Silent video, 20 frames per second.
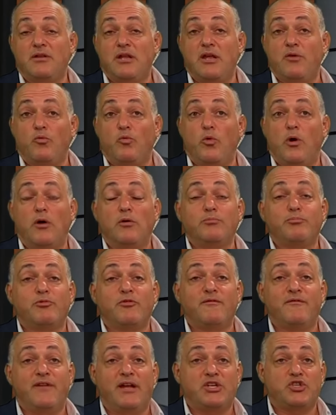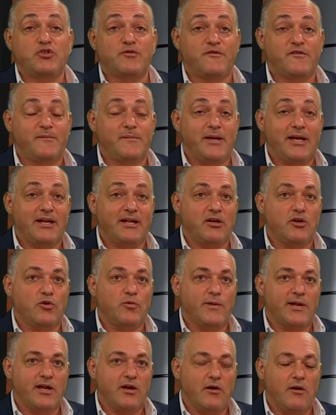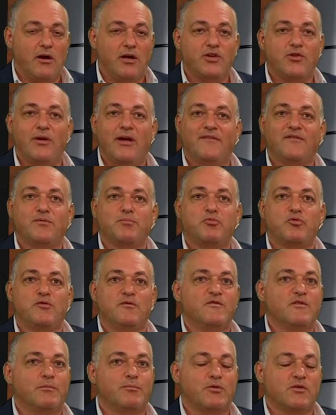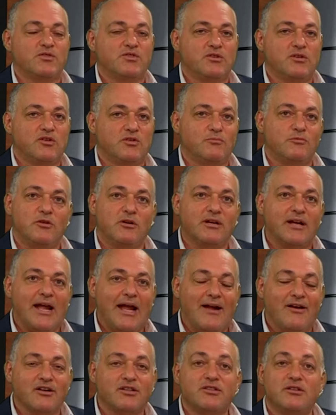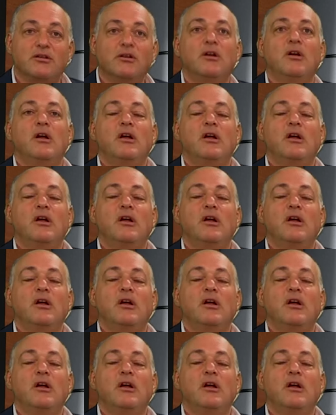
It won't prevent you from getting a green card. You have to prove you're a person of good moral character.